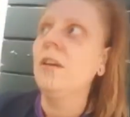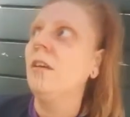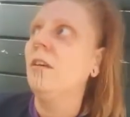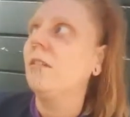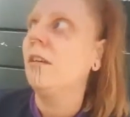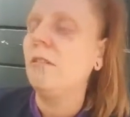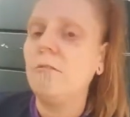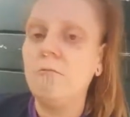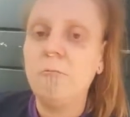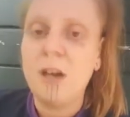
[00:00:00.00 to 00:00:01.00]
it's like,
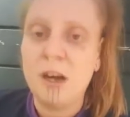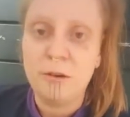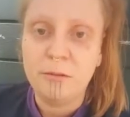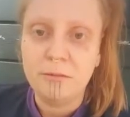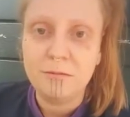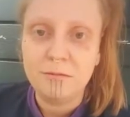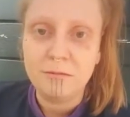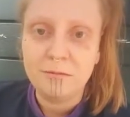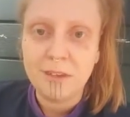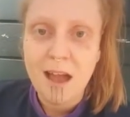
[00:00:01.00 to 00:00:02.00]
wow,
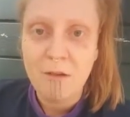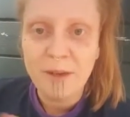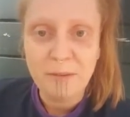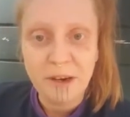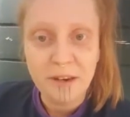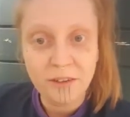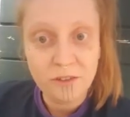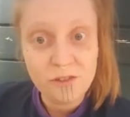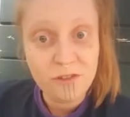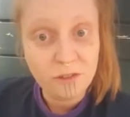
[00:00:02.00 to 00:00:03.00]
how my
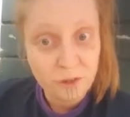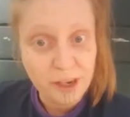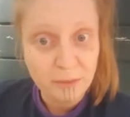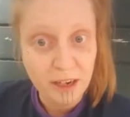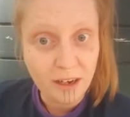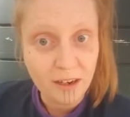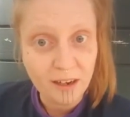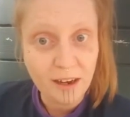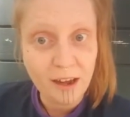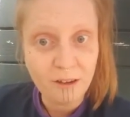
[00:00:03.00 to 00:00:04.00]
parents treat me
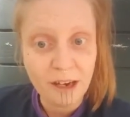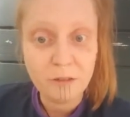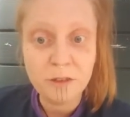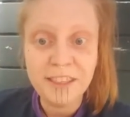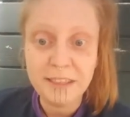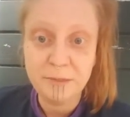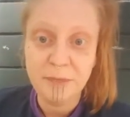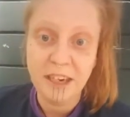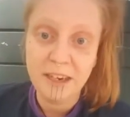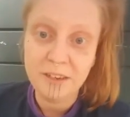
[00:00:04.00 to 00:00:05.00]
and how they have treated
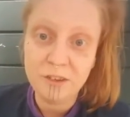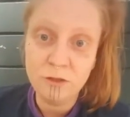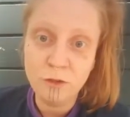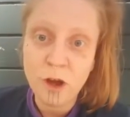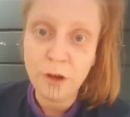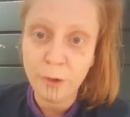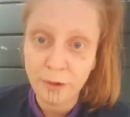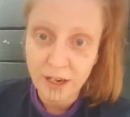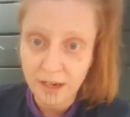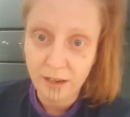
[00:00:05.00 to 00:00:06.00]
me is not
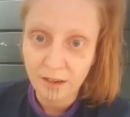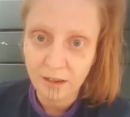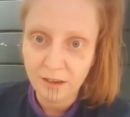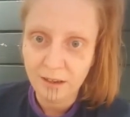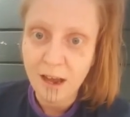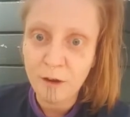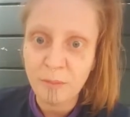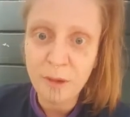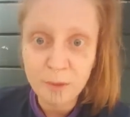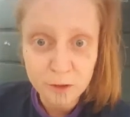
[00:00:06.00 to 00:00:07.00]
okay, and how
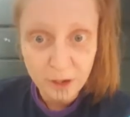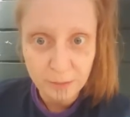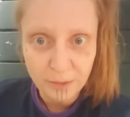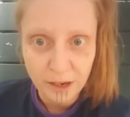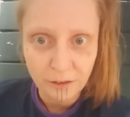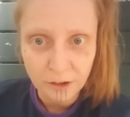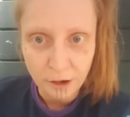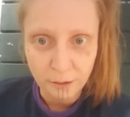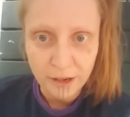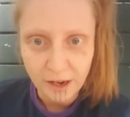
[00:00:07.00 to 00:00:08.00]
people treat me is not
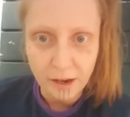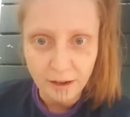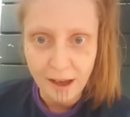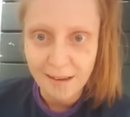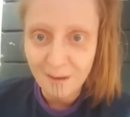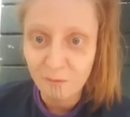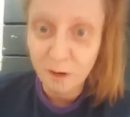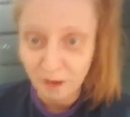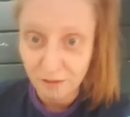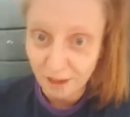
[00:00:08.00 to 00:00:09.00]
okay. I am
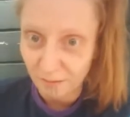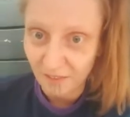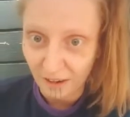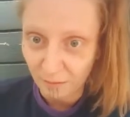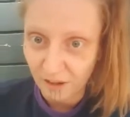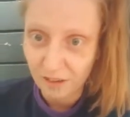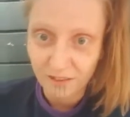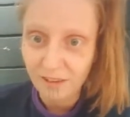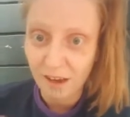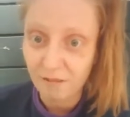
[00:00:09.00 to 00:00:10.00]
worth something,
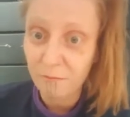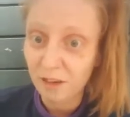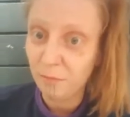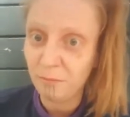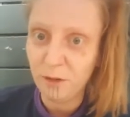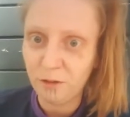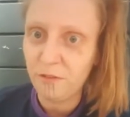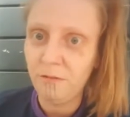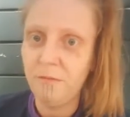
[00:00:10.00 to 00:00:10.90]
because I've been abused